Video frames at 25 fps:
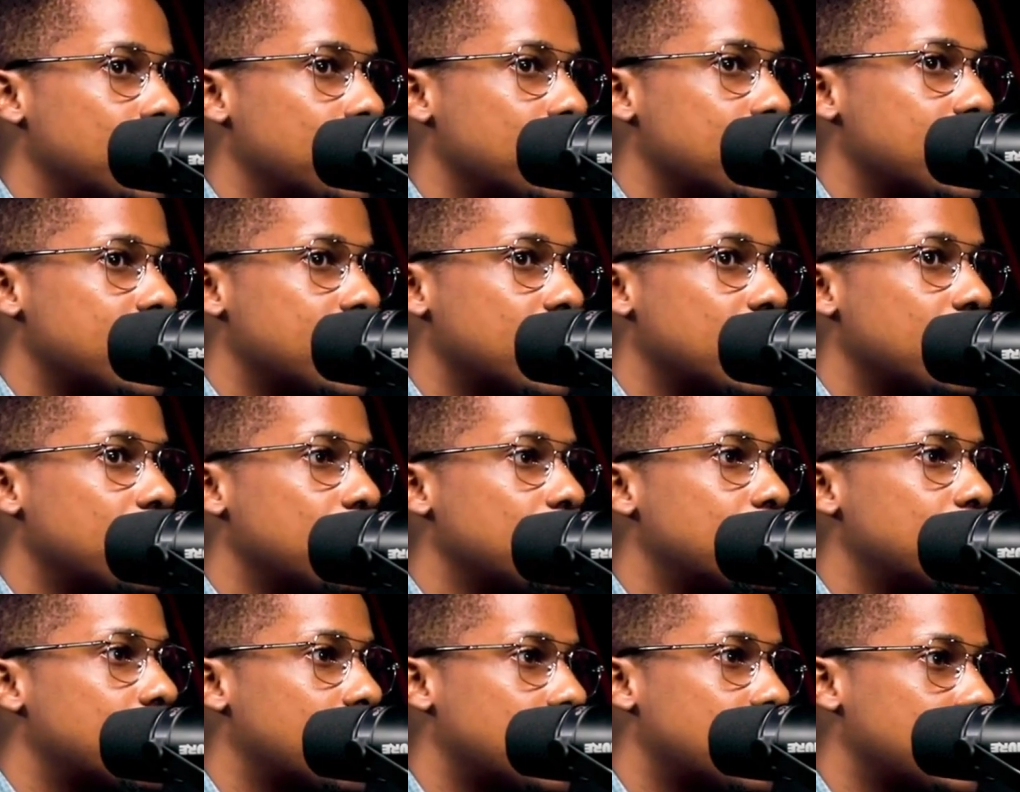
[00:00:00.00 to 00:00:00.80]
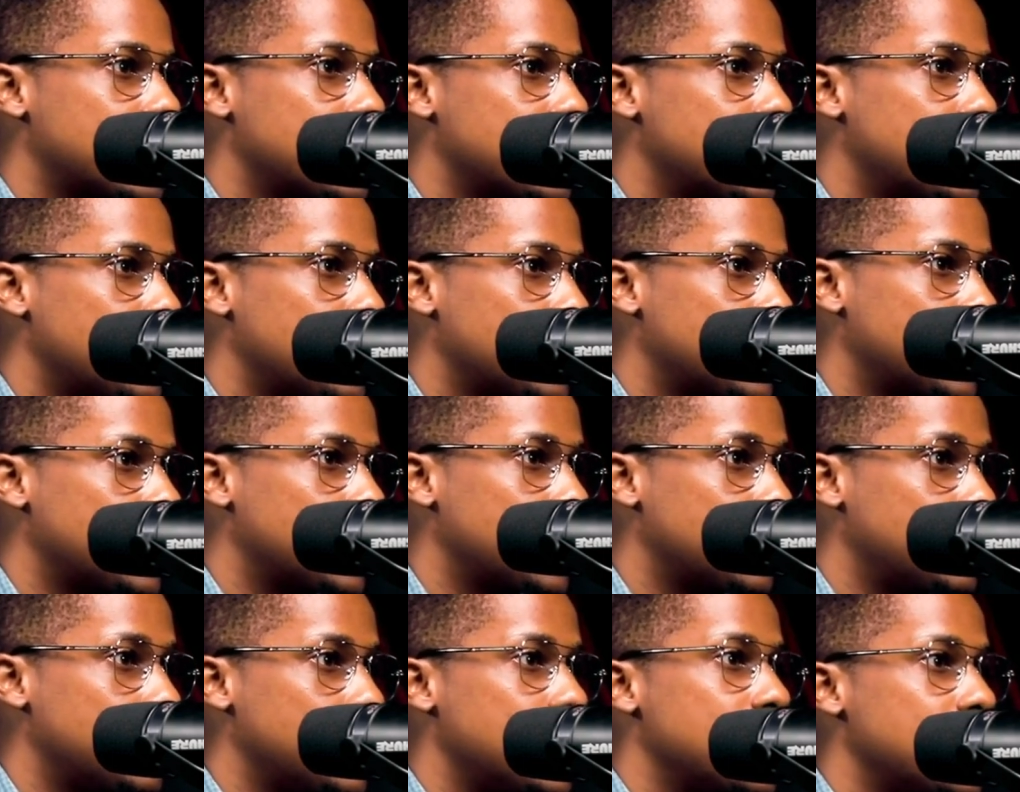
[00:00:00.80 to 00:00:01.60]
if you say you trust
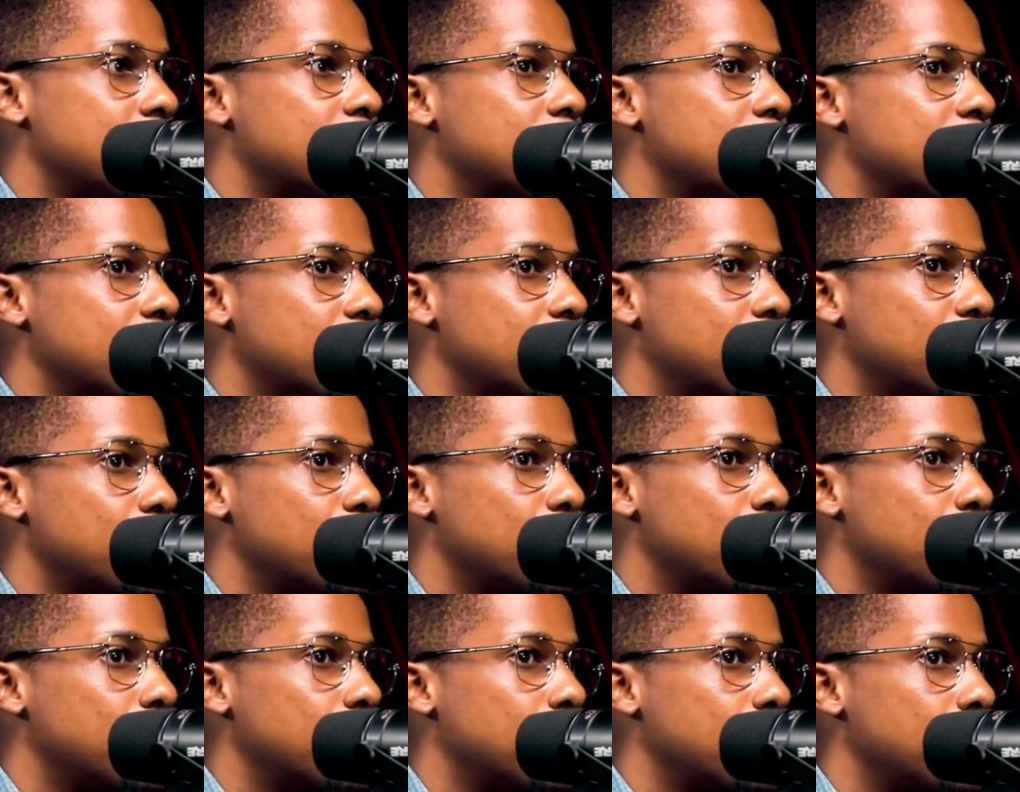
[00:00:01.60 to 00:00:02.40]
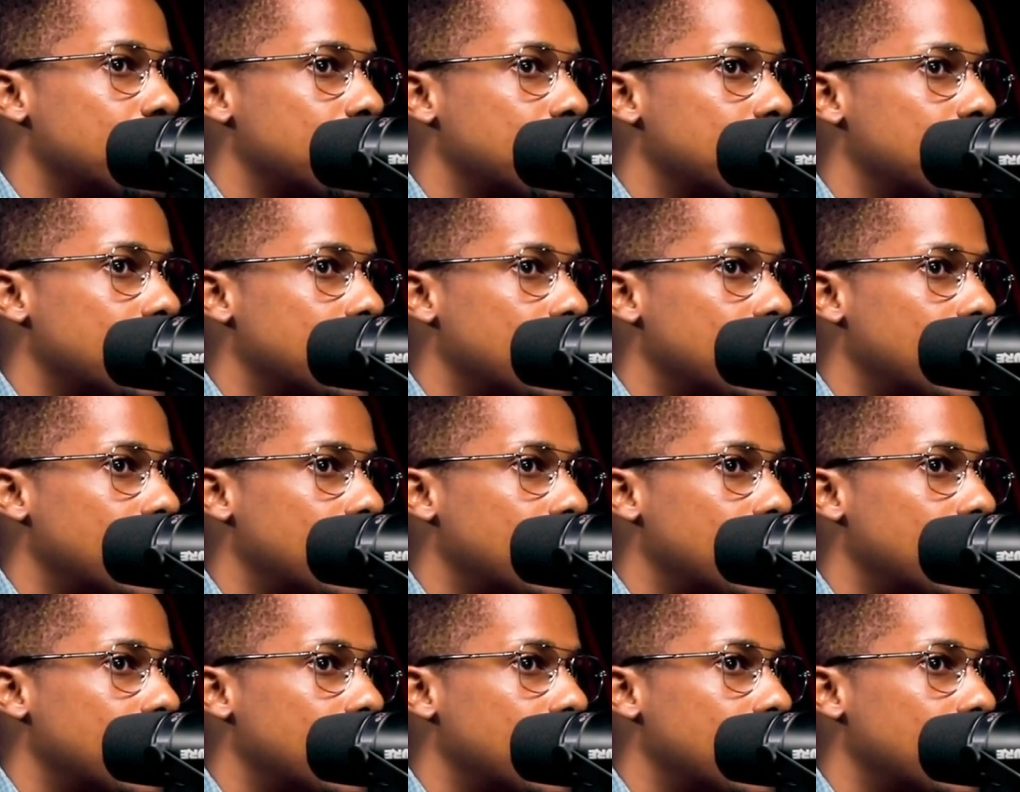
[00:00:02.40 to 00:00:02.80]
God, it means you